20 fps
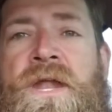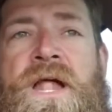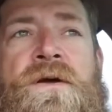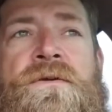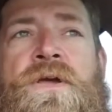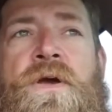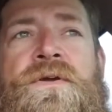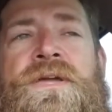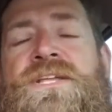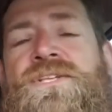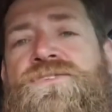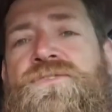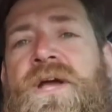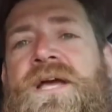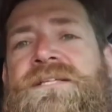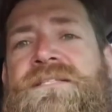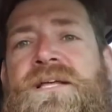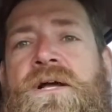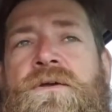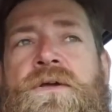I'll go get
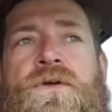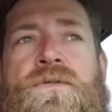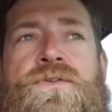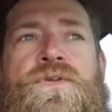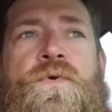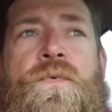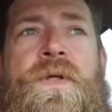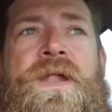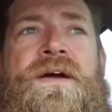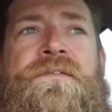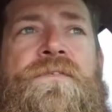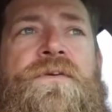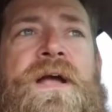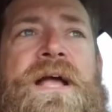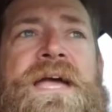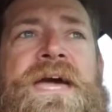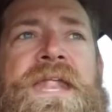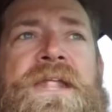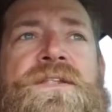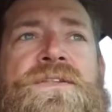dressed, I'll go do whatever I
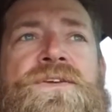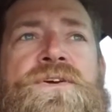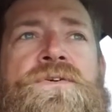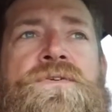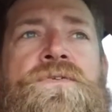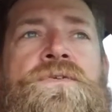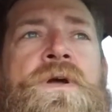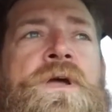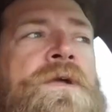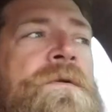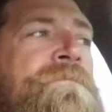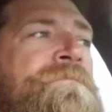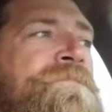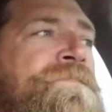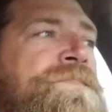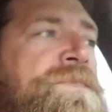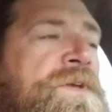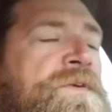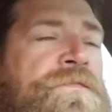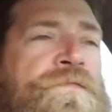gotta do
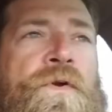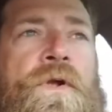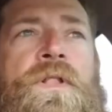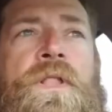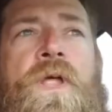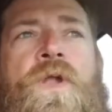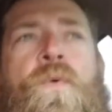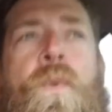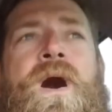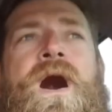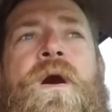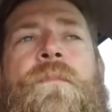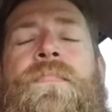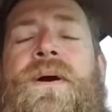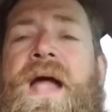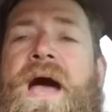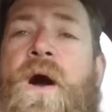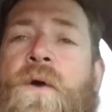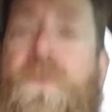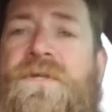for a little while,
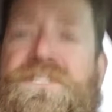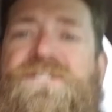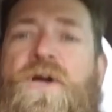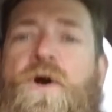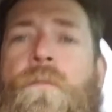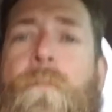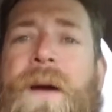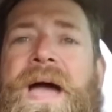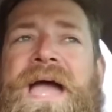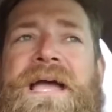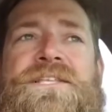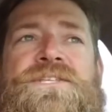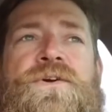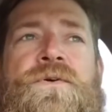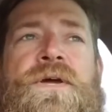but I always go back to